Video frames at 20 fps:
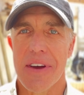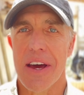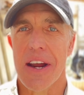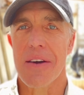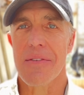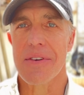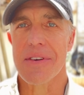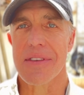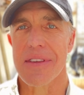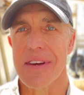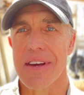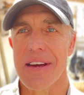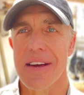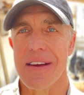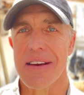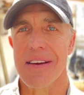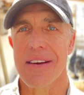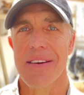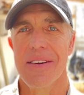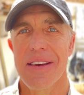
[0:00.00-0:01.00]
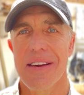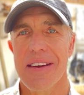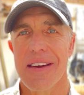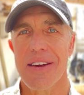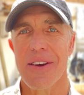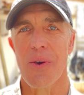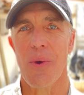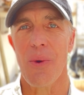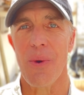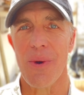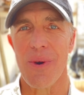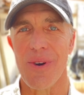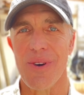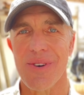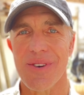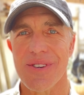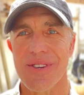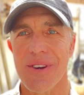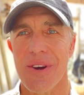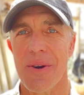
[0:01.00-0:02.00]
everything in
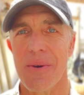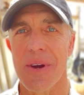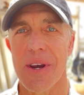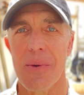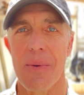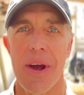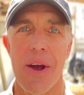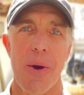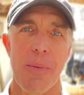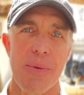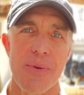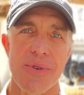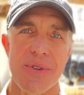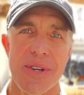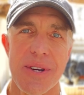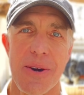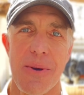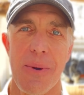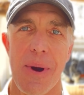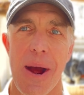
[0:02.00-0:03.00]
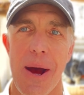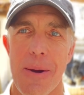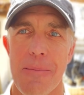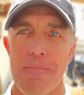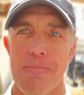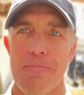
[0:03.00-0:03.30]
order. So anyway, I hope you'll stick around.